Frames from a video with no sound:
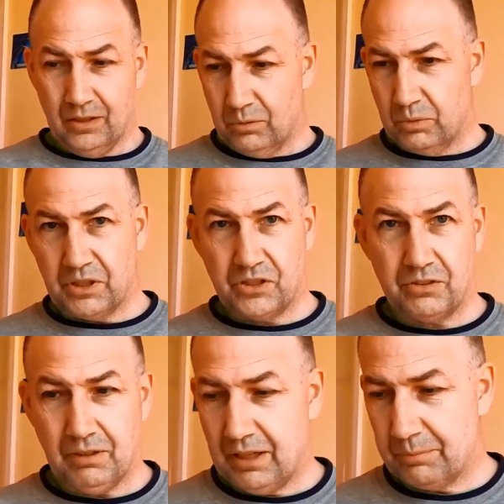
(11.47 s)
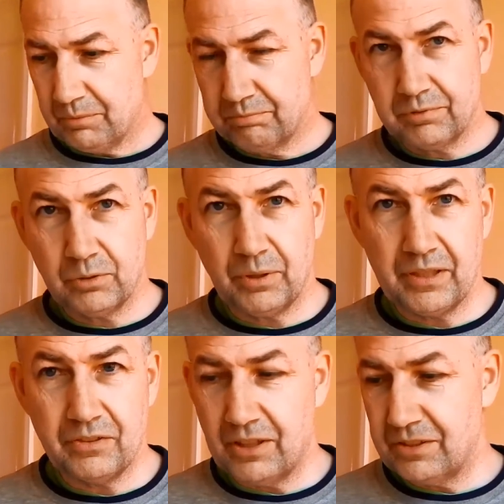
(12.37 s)
which I am quite
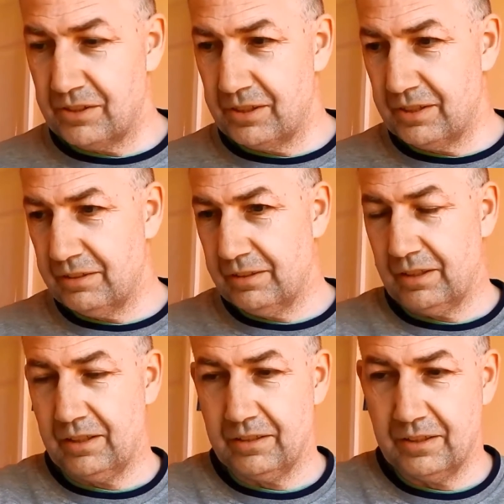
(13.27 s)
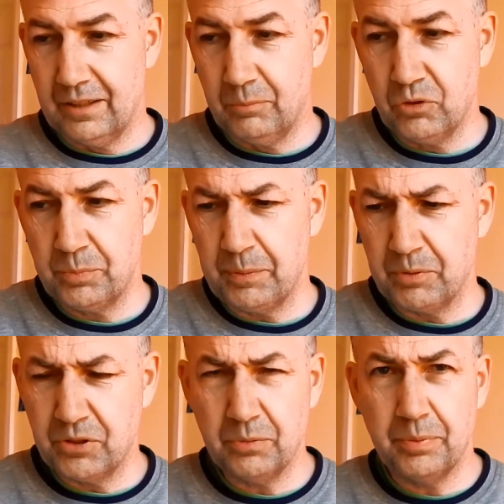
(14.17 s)
interested in, and most people
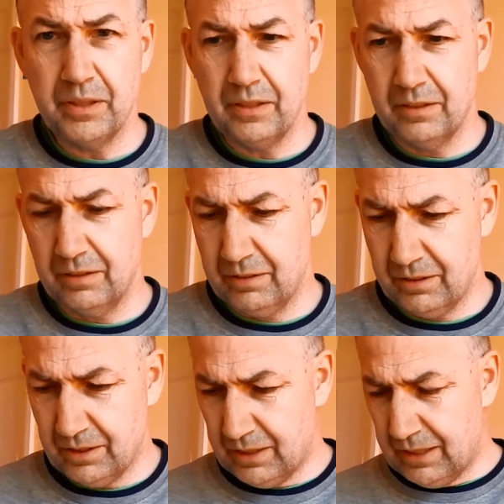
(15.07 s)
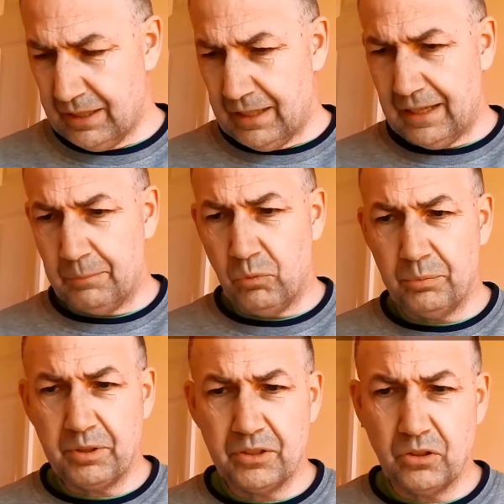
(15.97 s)
should be. What
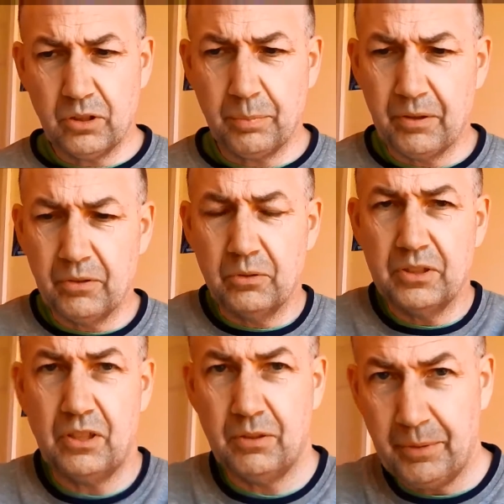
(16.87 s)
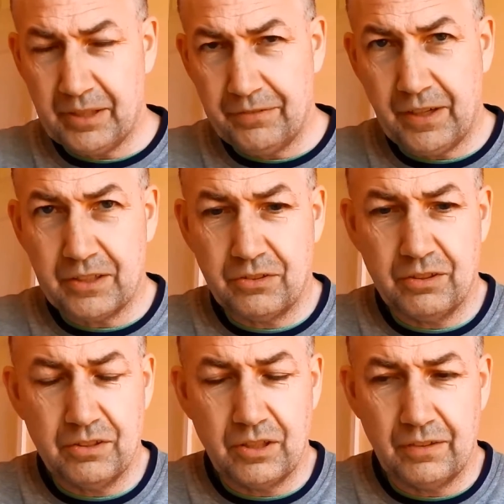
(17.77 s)
I'm going to talk about though is how the
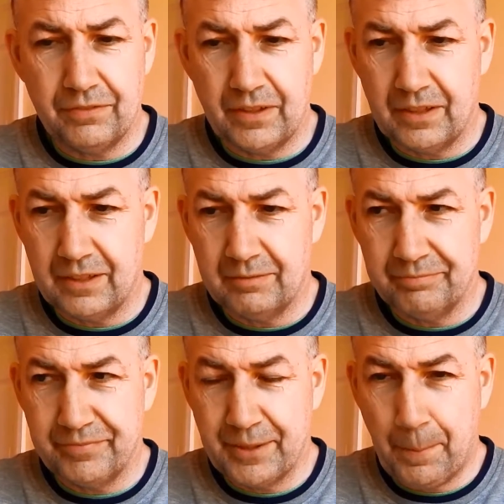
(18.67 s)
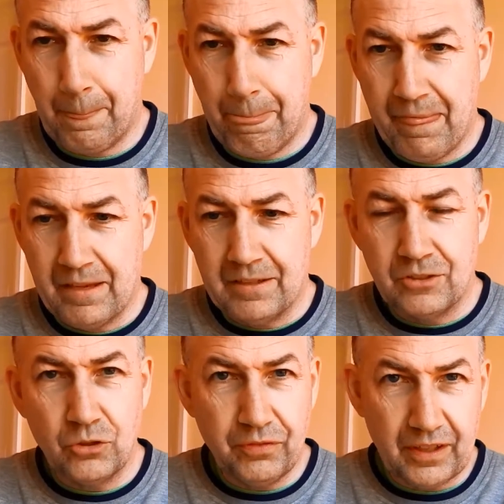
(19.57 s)
manufacturers have
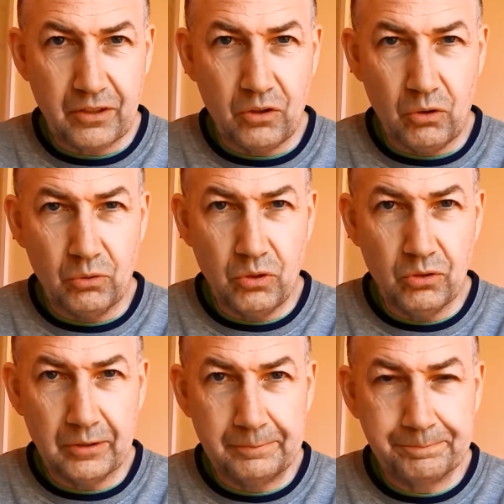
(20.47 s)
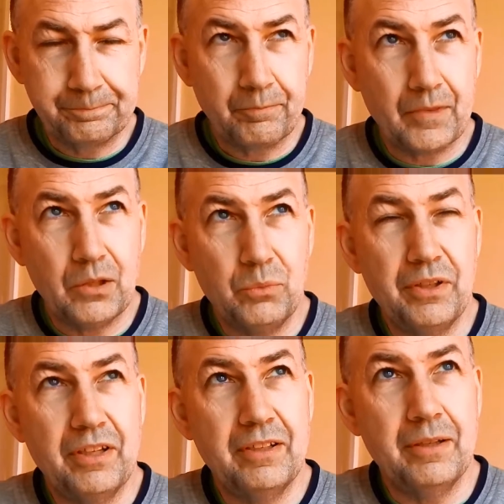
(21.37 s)
so far got it all wrong.
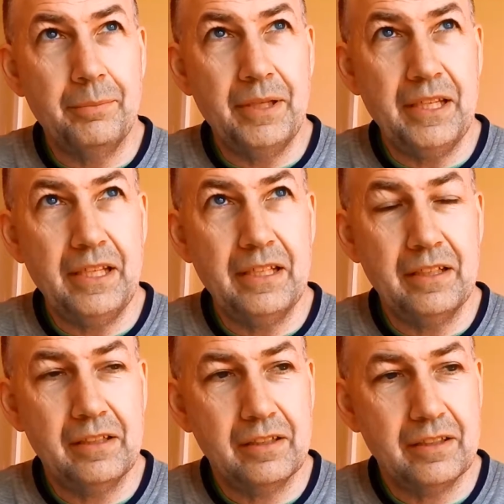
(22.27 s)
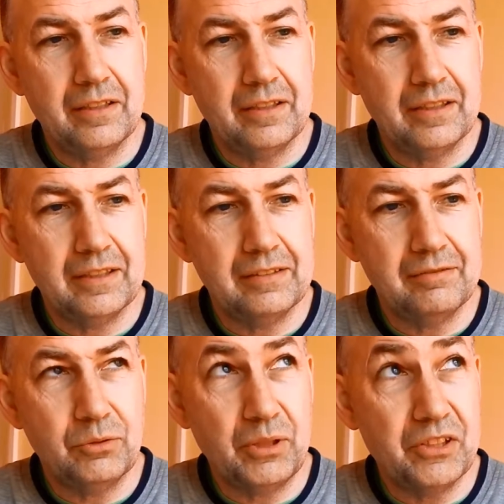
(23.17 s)
We're in May
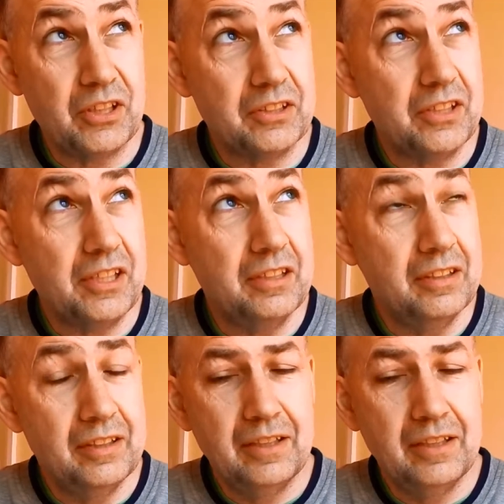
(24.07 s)
2016.